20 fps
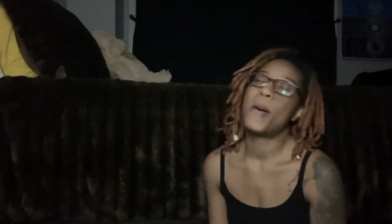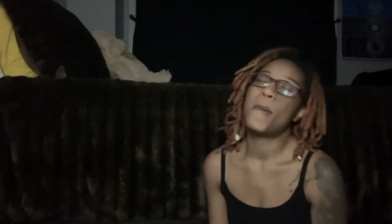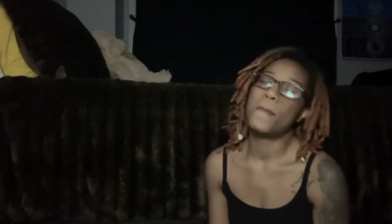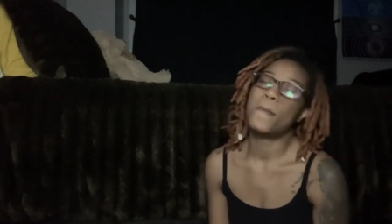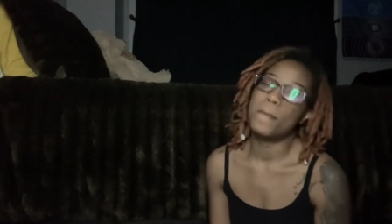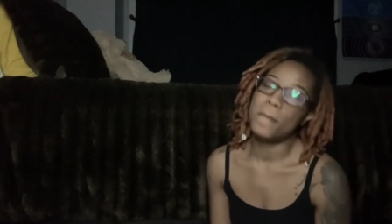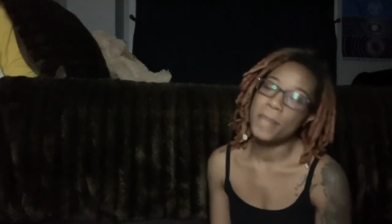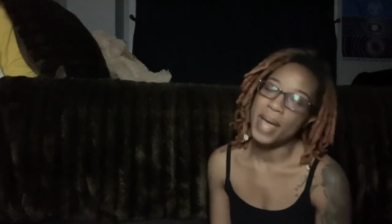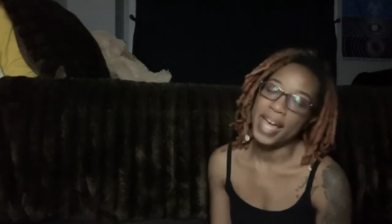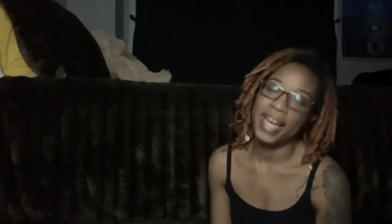
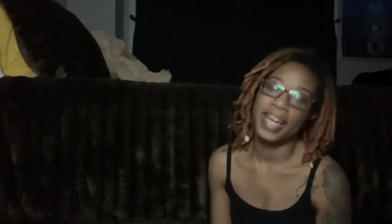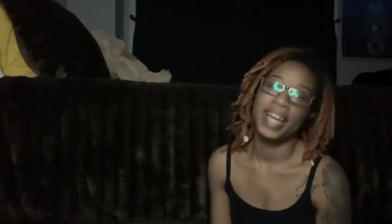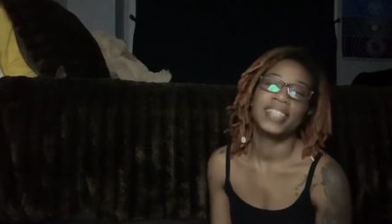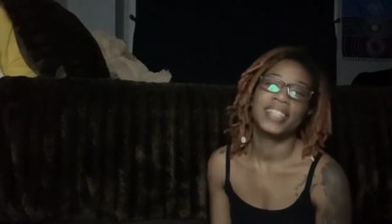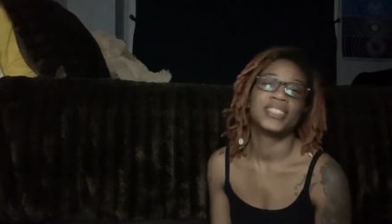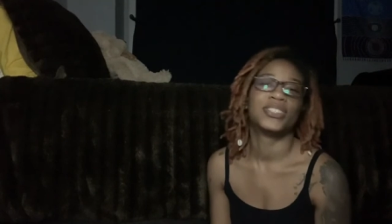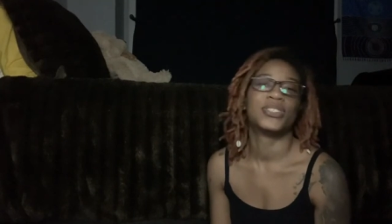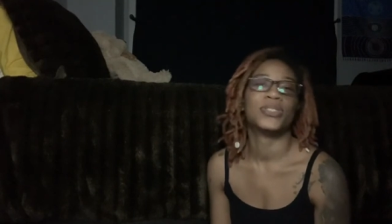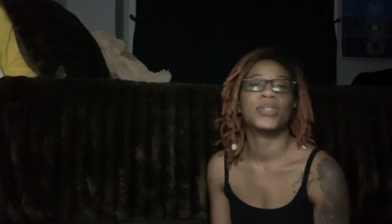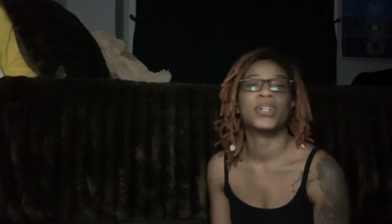make
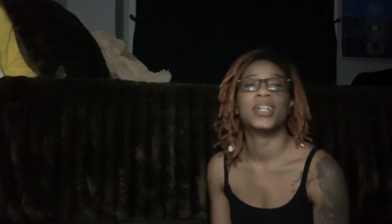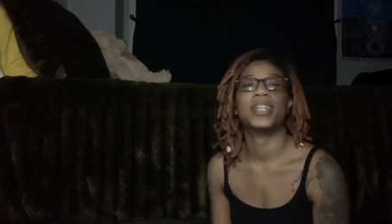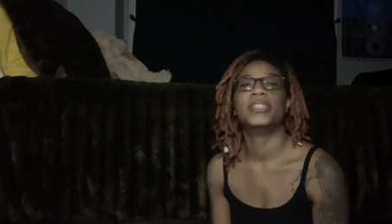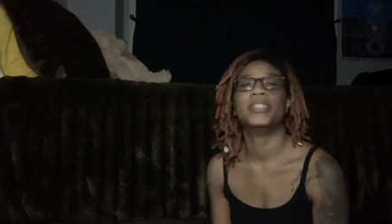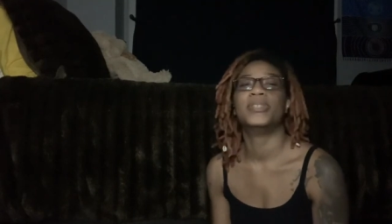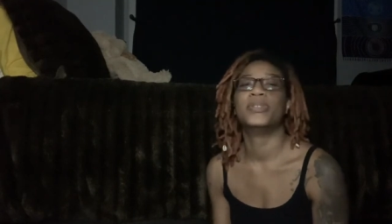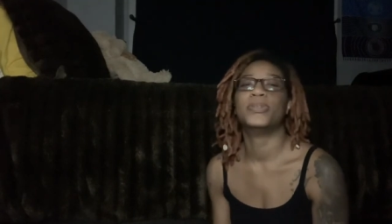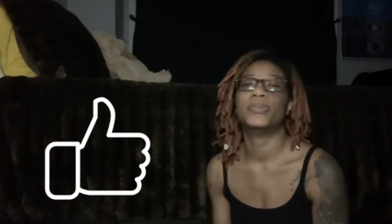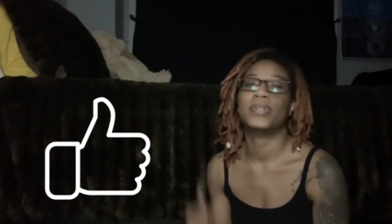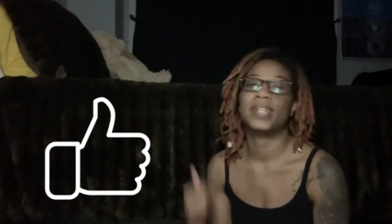sure
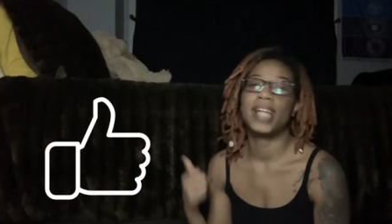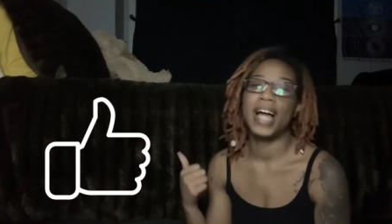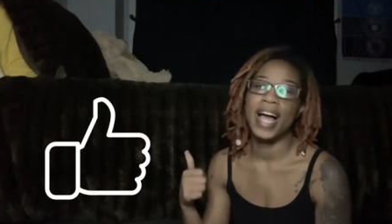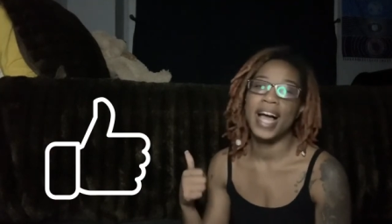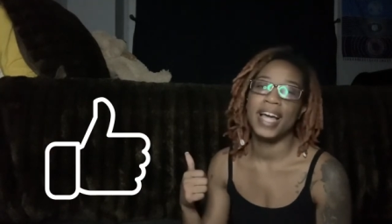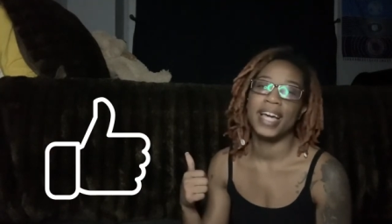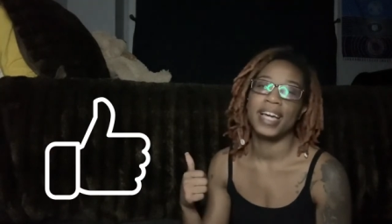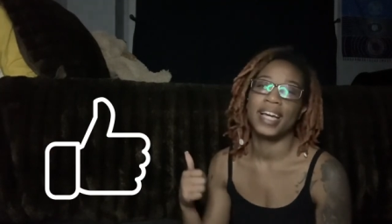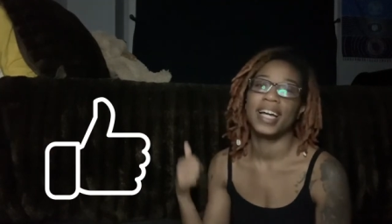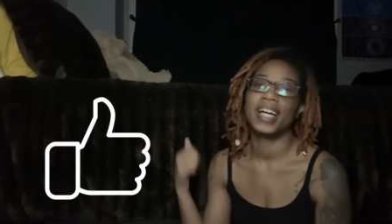you
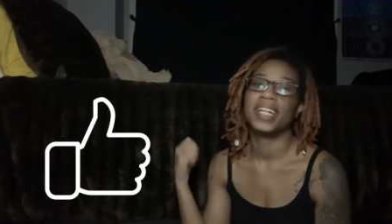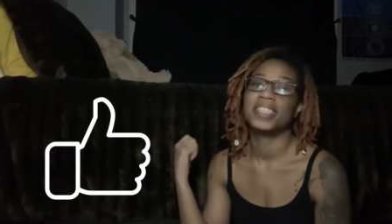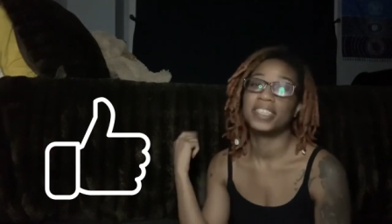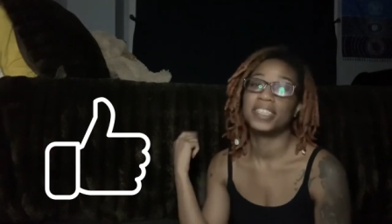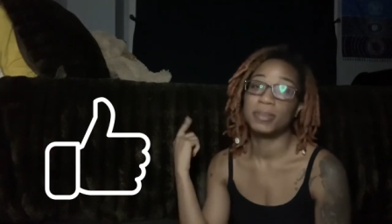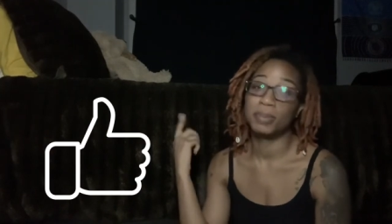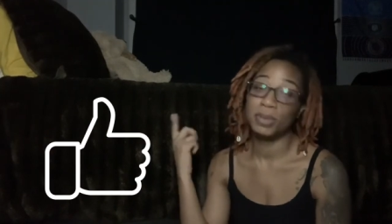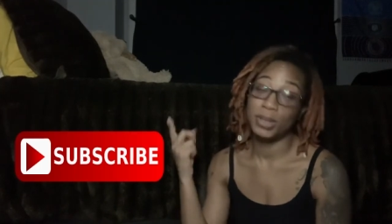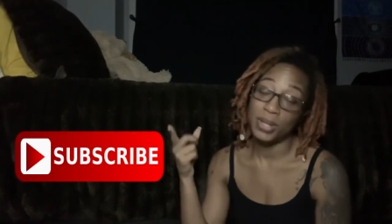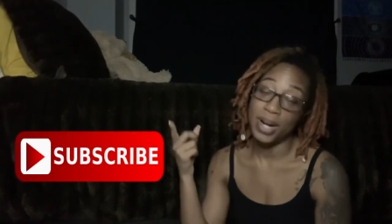like,
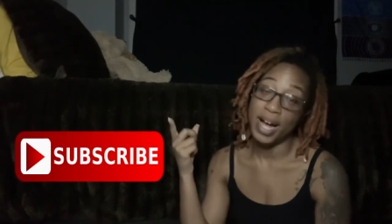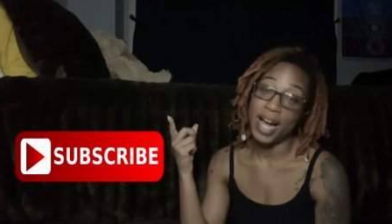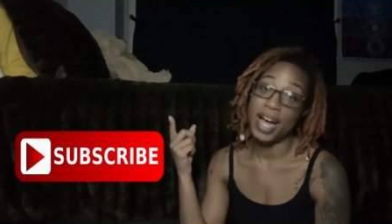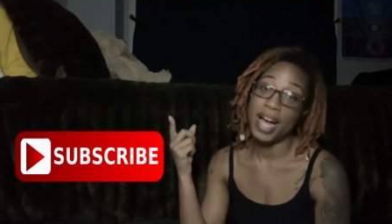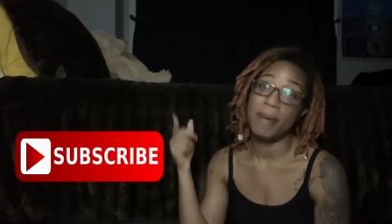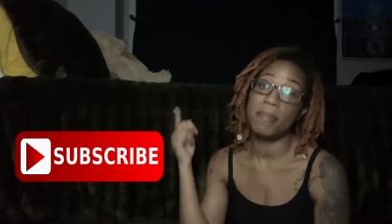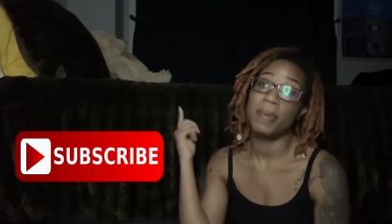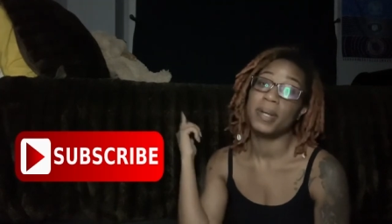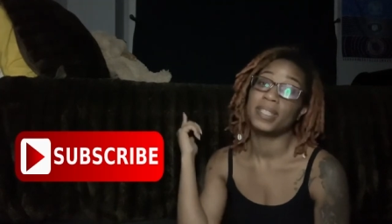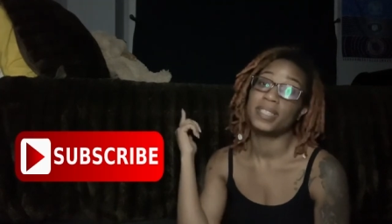
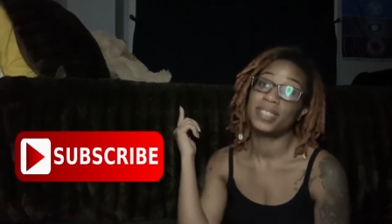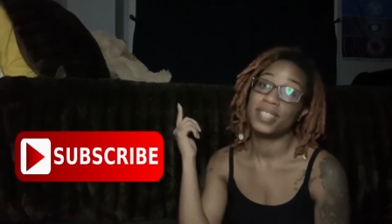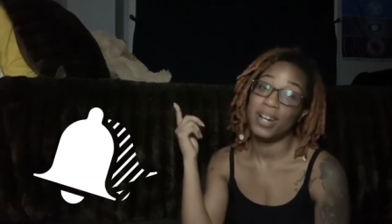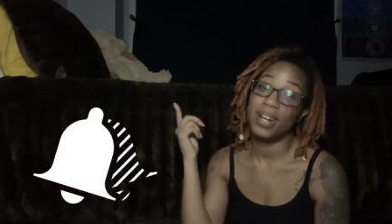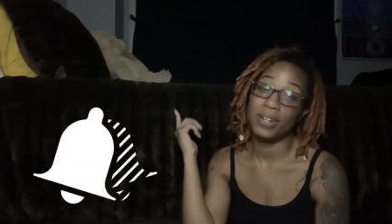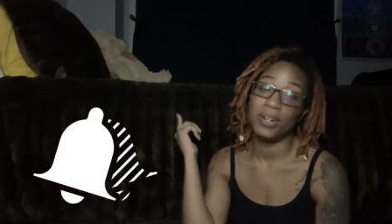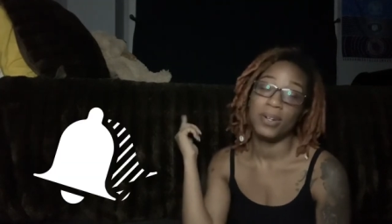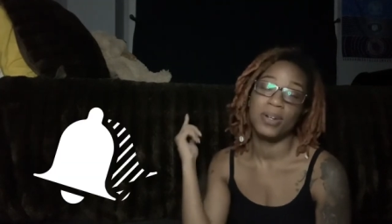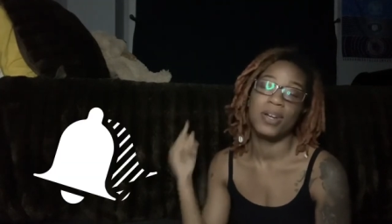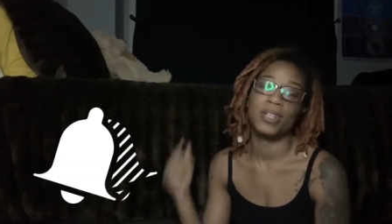subscribe,
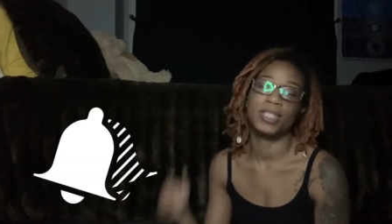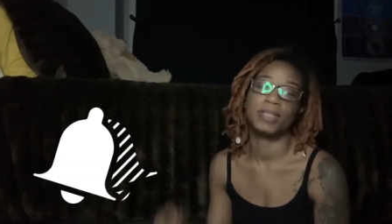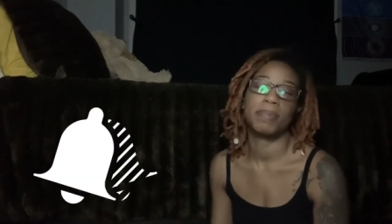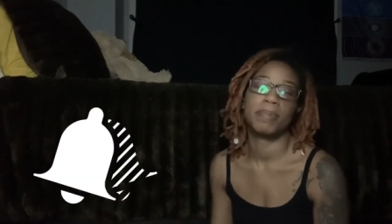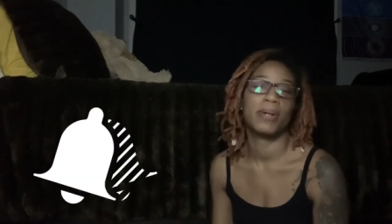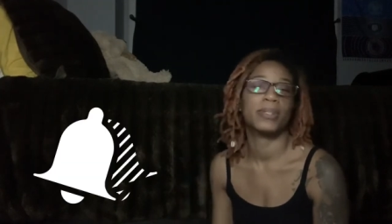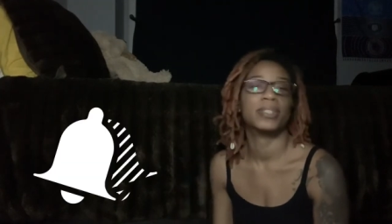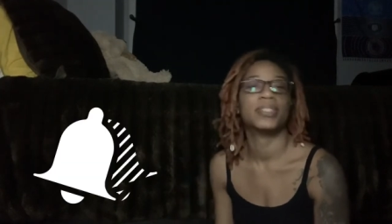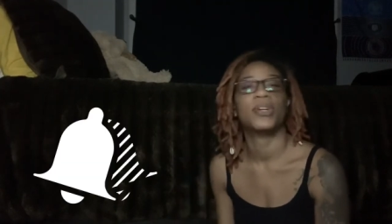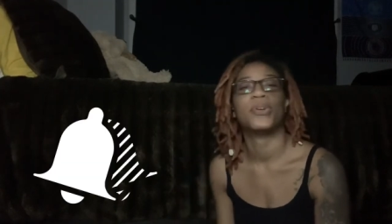turn on those
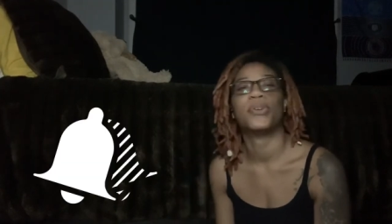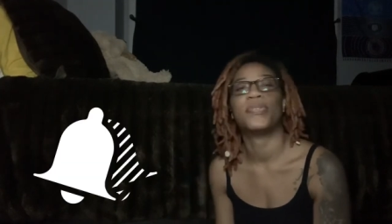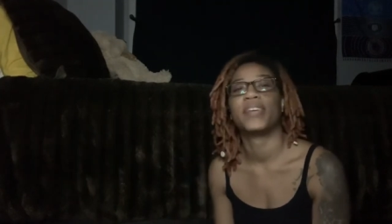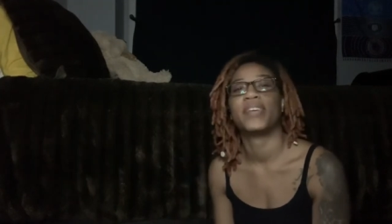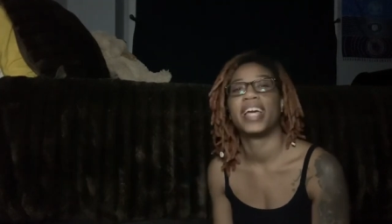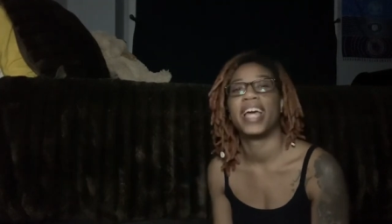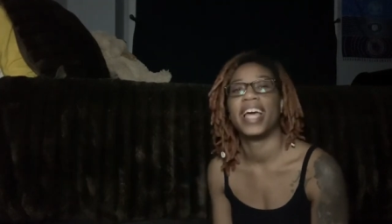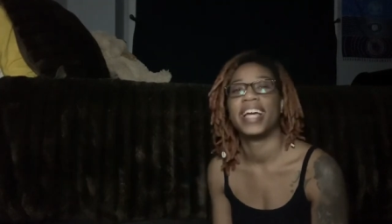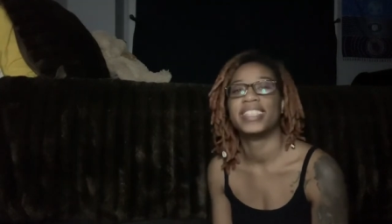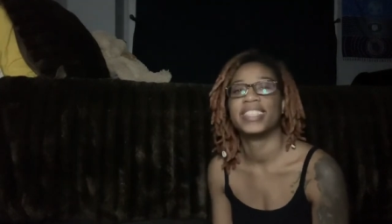post
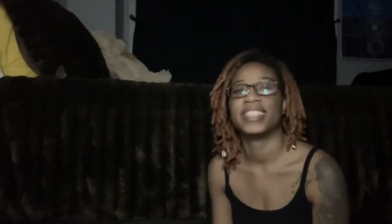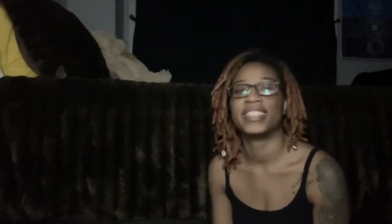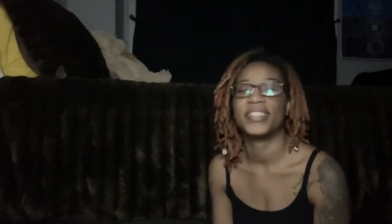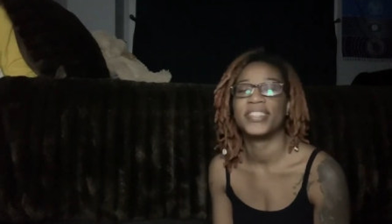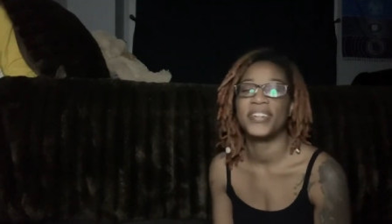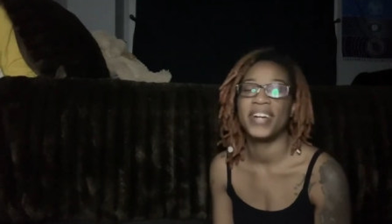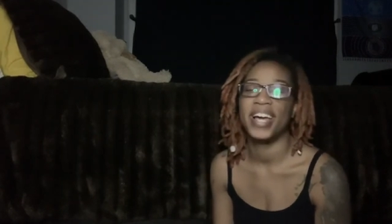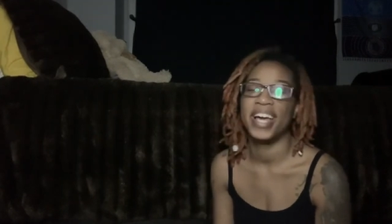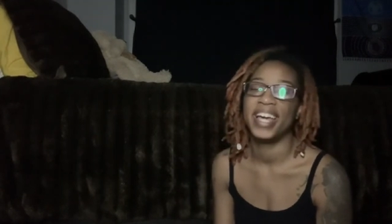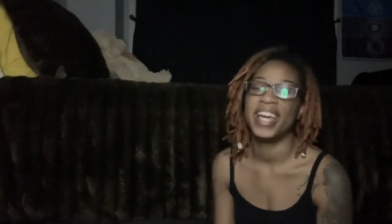notifications,
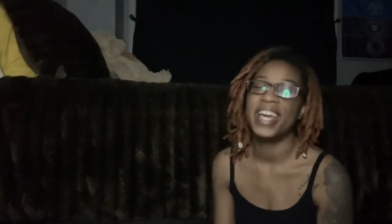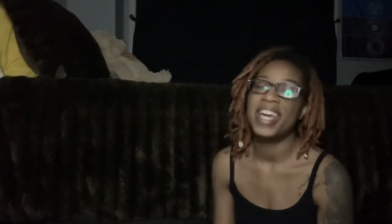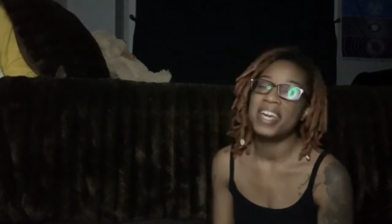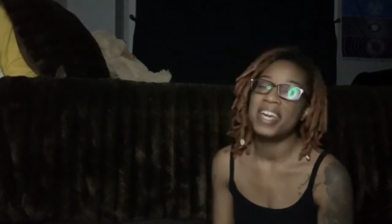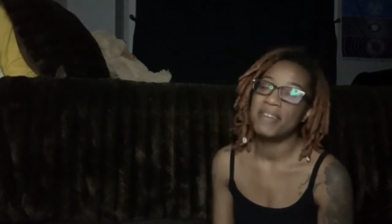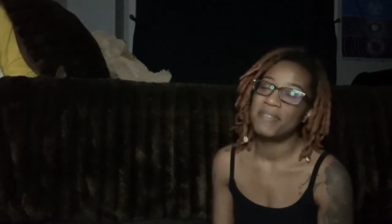okay?